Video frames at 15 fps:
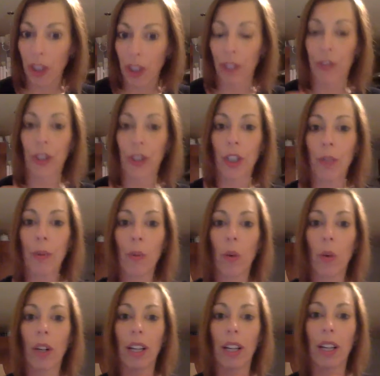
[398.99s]
If you're going to be
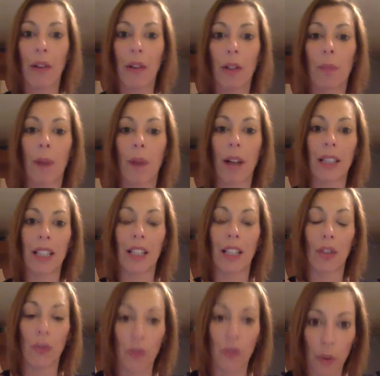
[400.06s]
working out, your body
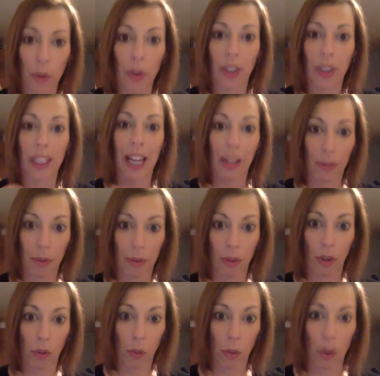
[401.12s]
needs fuel to get through
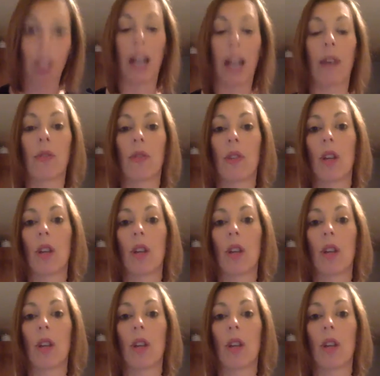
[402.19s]
those workouts.